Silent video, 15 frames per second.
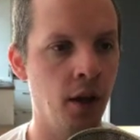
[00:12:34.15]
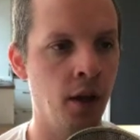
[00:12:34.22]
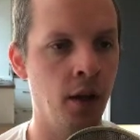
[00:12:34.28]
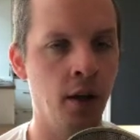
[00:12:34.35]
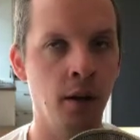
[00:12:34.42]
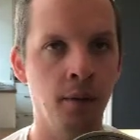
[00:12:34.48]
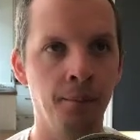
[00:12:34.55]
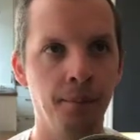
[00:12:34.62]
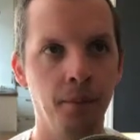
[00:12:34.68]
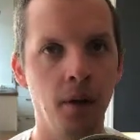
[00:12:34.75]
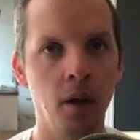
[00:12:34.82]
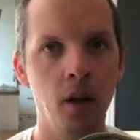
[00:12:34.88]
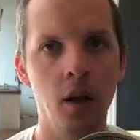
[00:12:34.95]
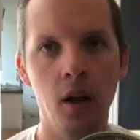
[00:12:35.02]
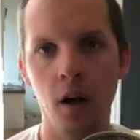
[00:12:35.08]

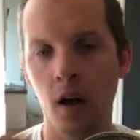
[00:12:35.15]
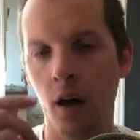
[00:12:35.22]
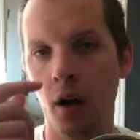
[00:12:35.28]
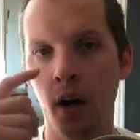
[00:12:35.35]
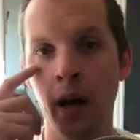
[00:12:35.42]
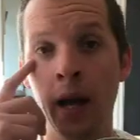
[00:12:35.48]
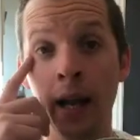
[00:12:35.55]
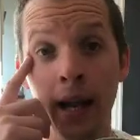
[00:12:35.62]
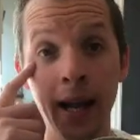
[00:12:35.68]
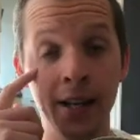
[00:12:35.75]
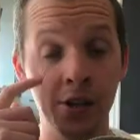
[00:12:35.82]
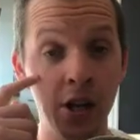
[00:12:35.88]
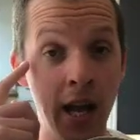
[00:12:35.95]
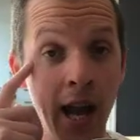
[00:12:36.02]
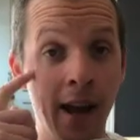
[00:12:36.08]
I
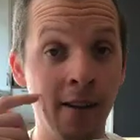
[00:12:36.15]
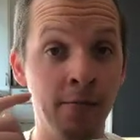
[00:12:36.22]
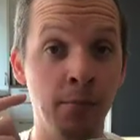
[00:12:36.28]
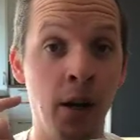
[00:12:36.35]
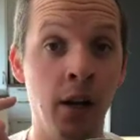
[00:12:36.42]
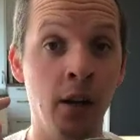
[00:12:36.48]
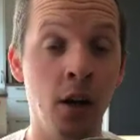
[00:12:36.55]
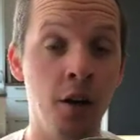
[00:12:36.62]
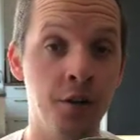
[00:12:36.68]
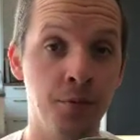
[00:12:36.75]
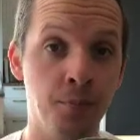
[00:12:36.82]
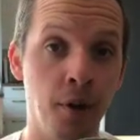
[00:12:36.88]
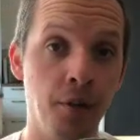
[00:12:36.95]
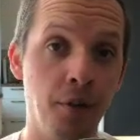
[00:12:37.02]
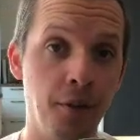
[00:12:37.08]
actually have my last
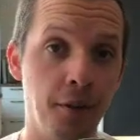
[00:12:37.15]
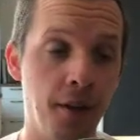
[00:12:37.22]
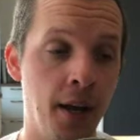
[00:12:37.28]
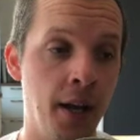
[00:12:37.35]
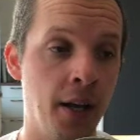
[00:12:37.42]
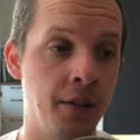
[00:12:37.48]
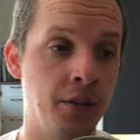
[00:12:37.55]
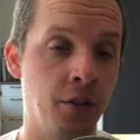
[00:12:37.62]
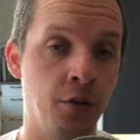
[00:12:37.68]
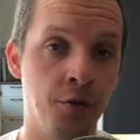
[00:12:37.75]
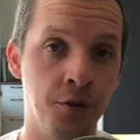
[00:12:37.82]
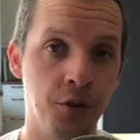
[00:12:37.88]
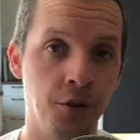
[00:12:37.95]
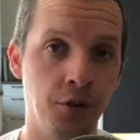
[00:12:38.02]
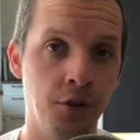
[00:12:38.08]
month as a
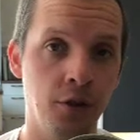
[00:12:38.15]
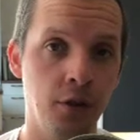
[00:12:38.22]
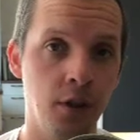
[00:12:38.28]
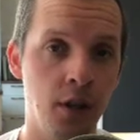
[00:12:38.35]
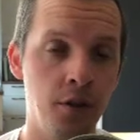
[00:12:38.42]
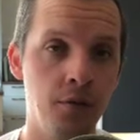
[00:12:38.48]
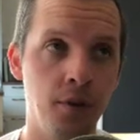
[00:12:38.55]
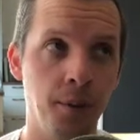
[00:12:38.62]
consultant now.